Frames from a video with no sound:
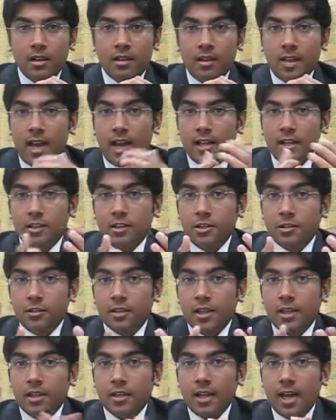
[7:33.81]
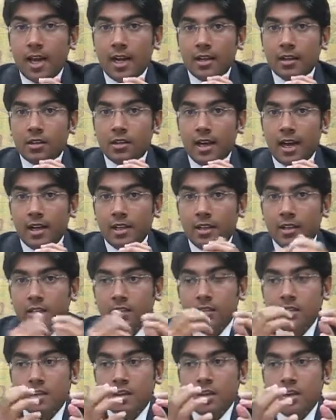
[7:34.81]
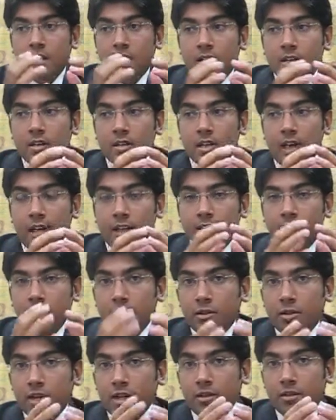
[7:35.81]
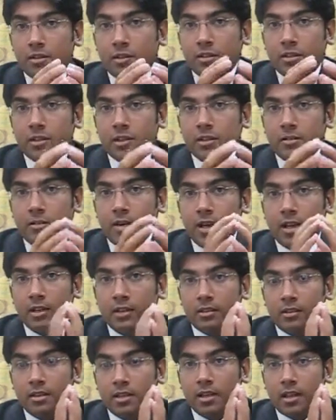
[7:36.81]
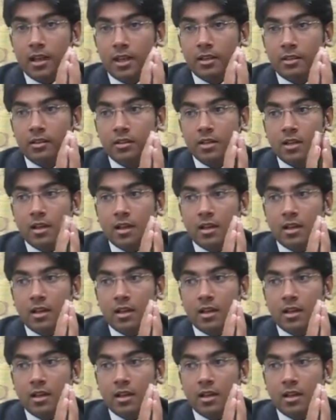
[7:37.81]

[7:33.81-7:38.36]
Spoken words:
that Chinese education system is